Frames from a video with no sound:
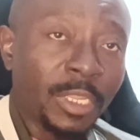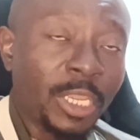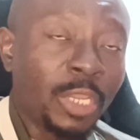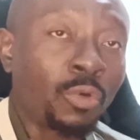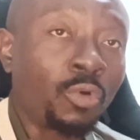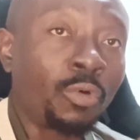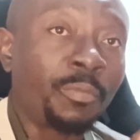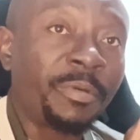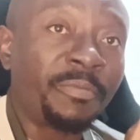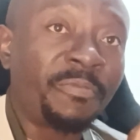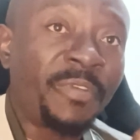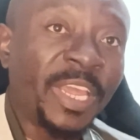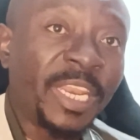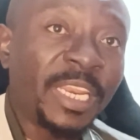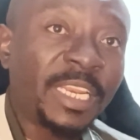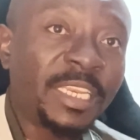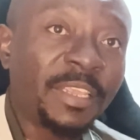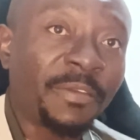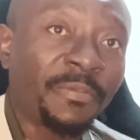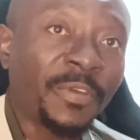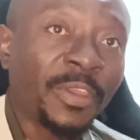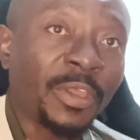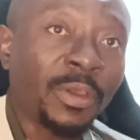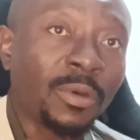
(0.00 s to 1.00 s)
It will be very
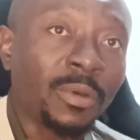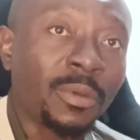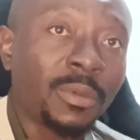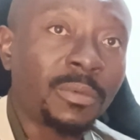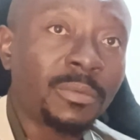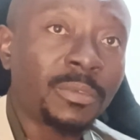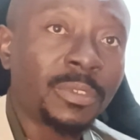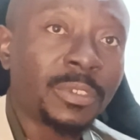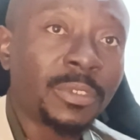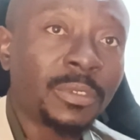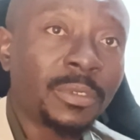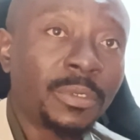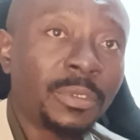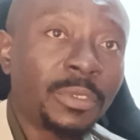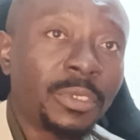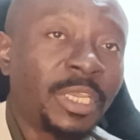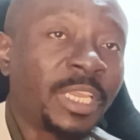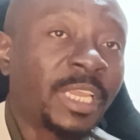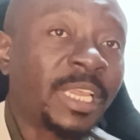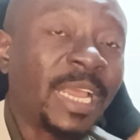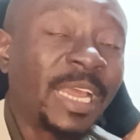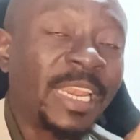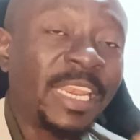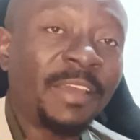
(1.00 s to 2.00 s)
difficult.
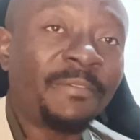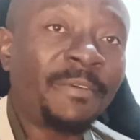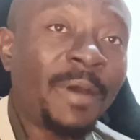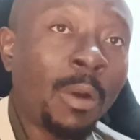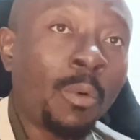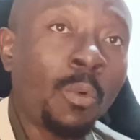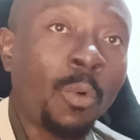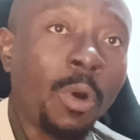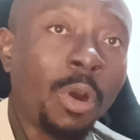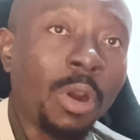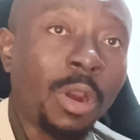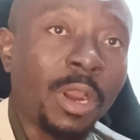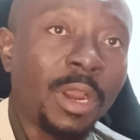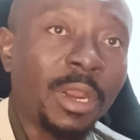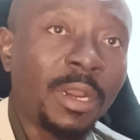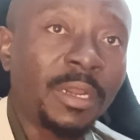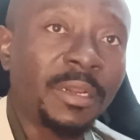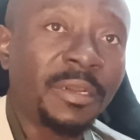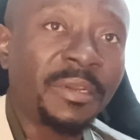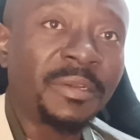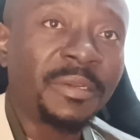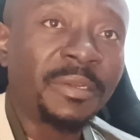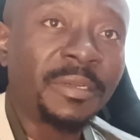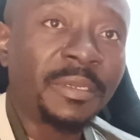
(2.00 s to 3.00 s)
It can never work.
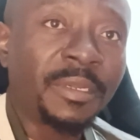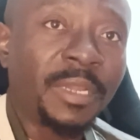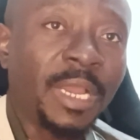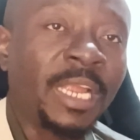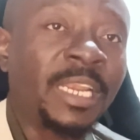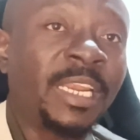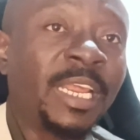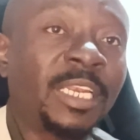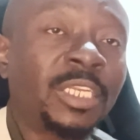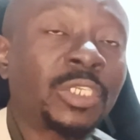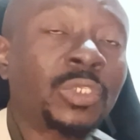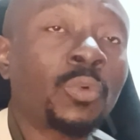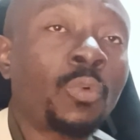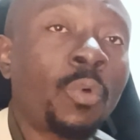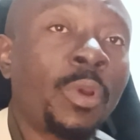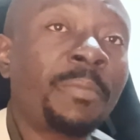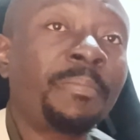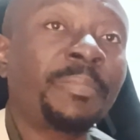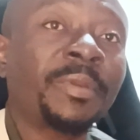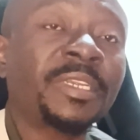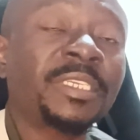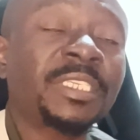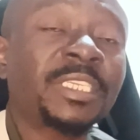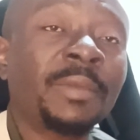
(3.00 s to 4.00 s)
And that is
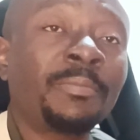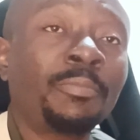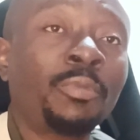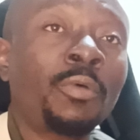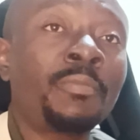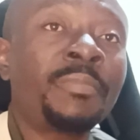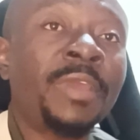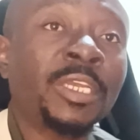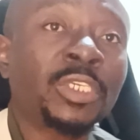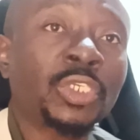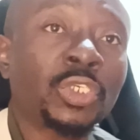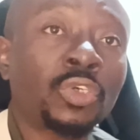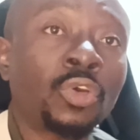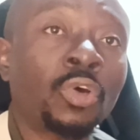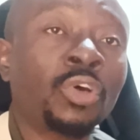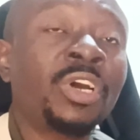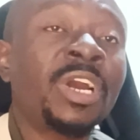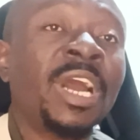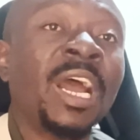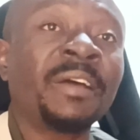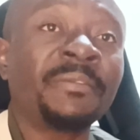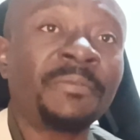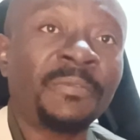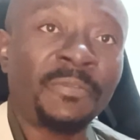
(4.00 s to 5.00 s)
where President Paul Biya
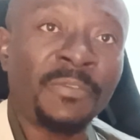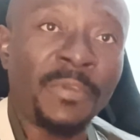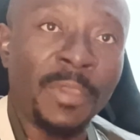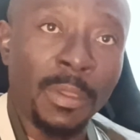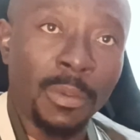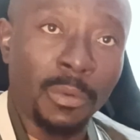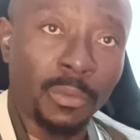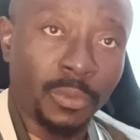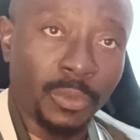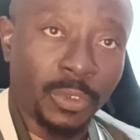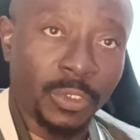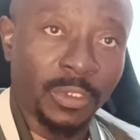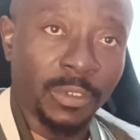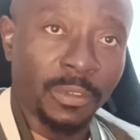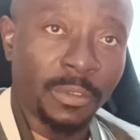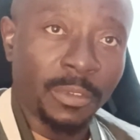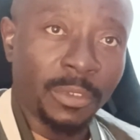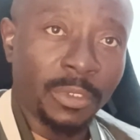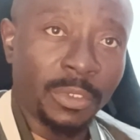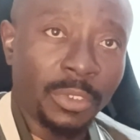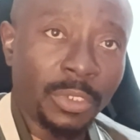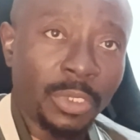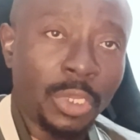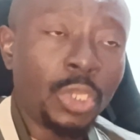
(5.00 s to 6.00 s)
struggled and failed.
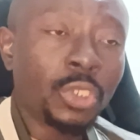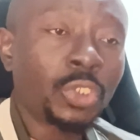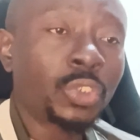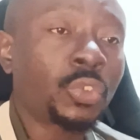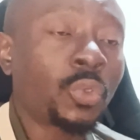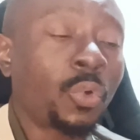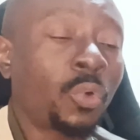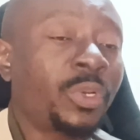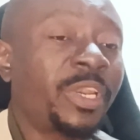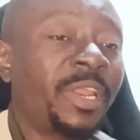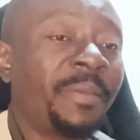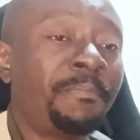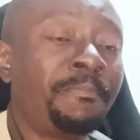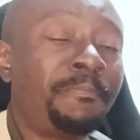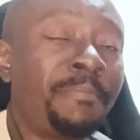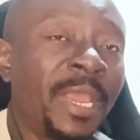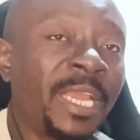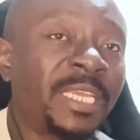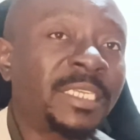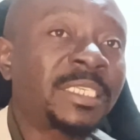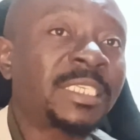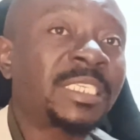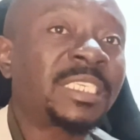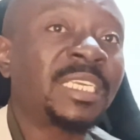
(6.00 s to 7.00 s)
So the
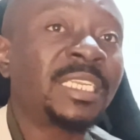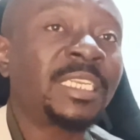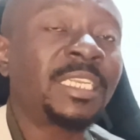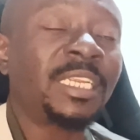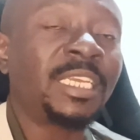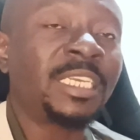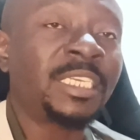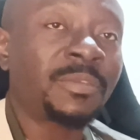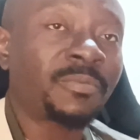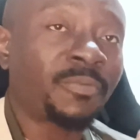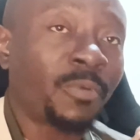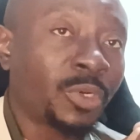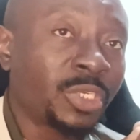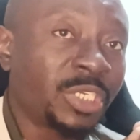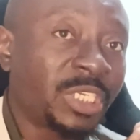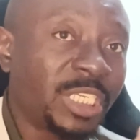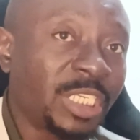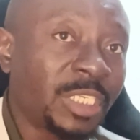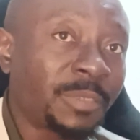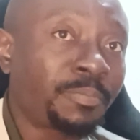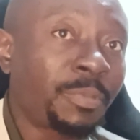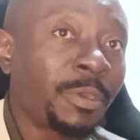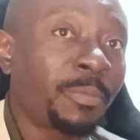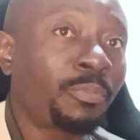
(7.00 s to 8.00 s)
best thing is for
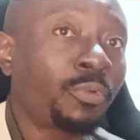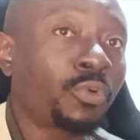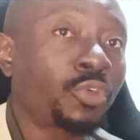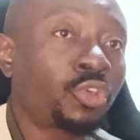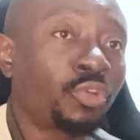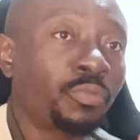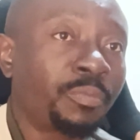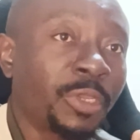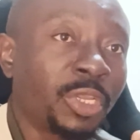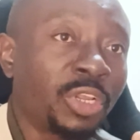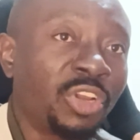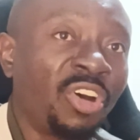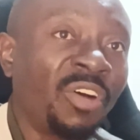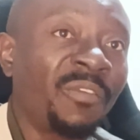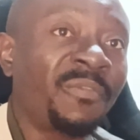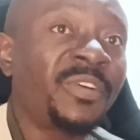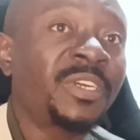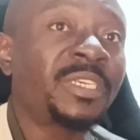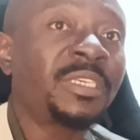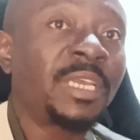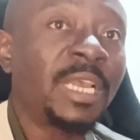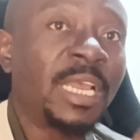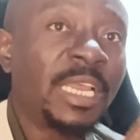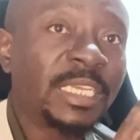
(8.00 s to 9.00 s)
these people to be
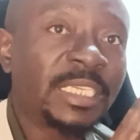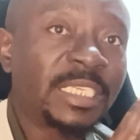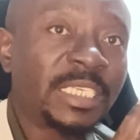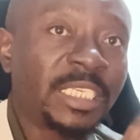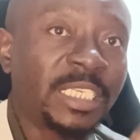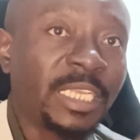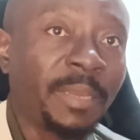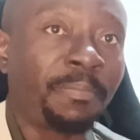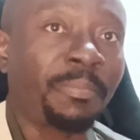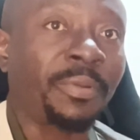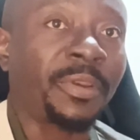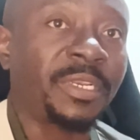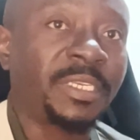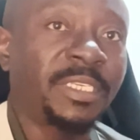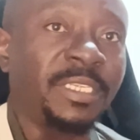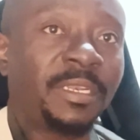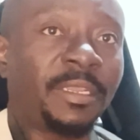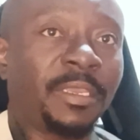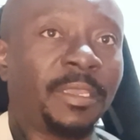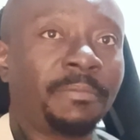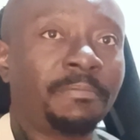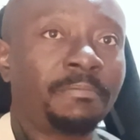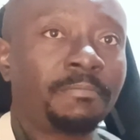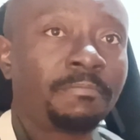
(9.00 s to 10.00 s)
governed
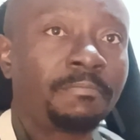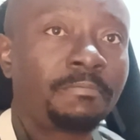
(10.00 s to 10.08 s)
separately.